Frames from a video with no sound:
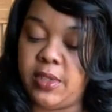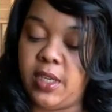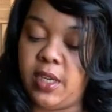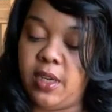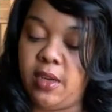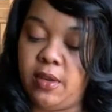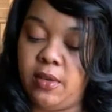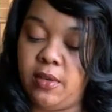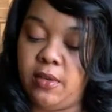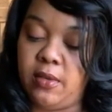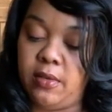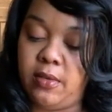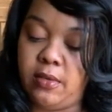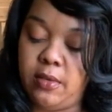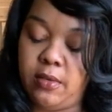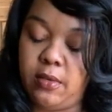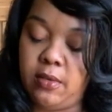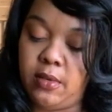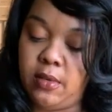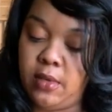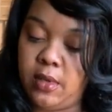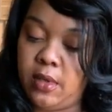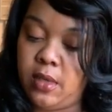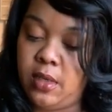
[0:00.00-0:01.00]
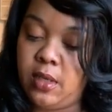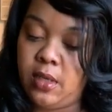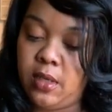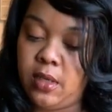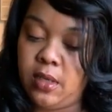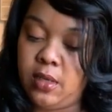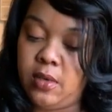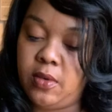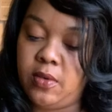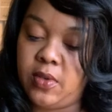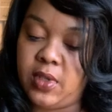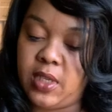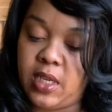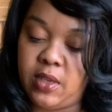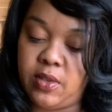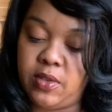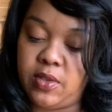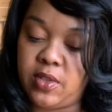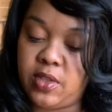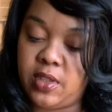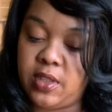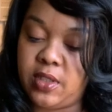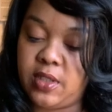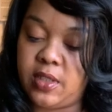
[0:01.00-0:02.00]
out when I
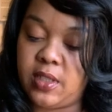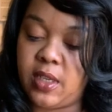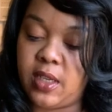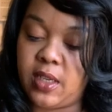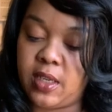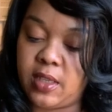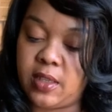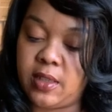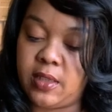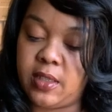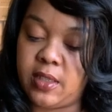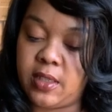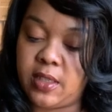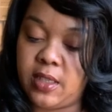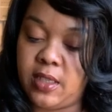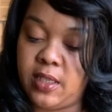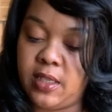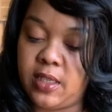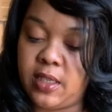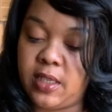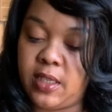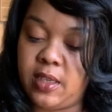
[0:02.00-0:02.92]
was just like looking.